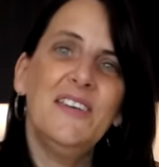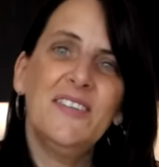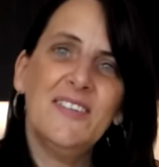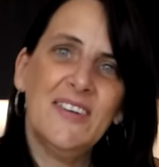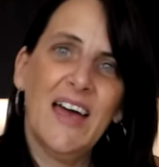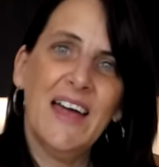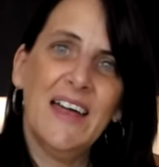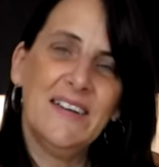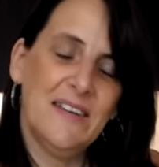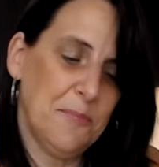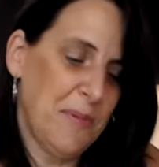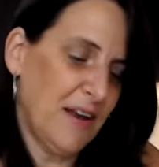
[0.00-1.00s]
just
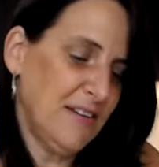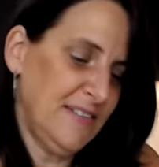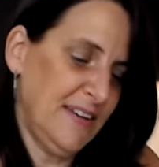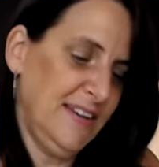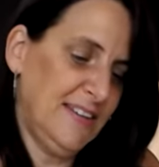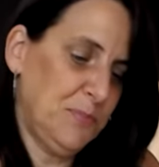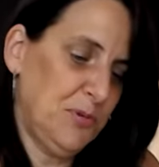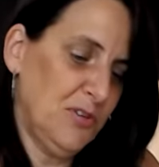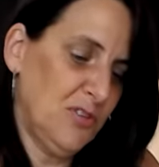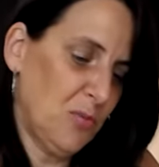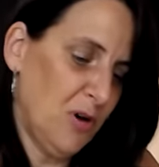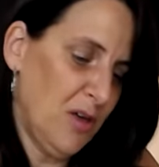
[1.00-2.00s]
add about a
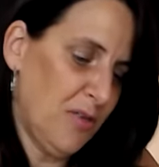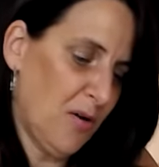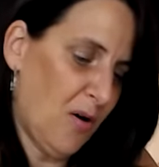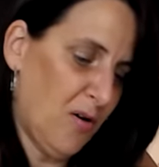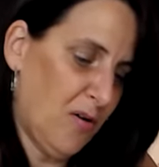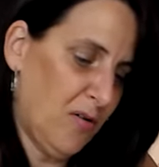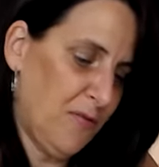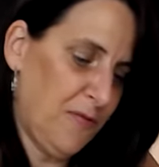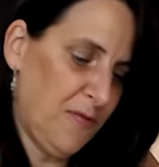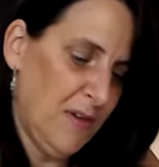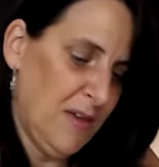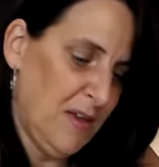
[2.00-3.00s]
teaspoon's worth of
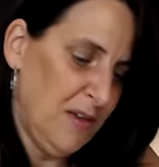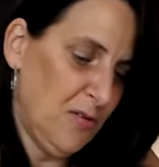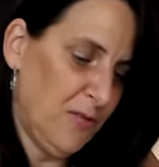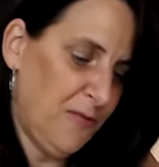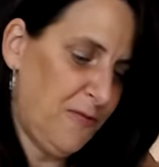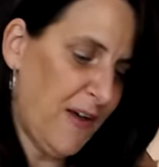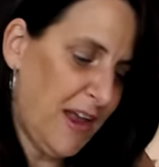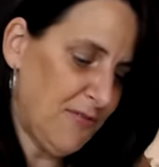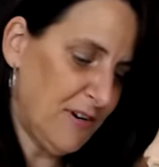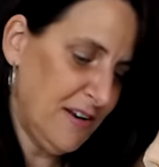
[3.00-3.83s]
your favourite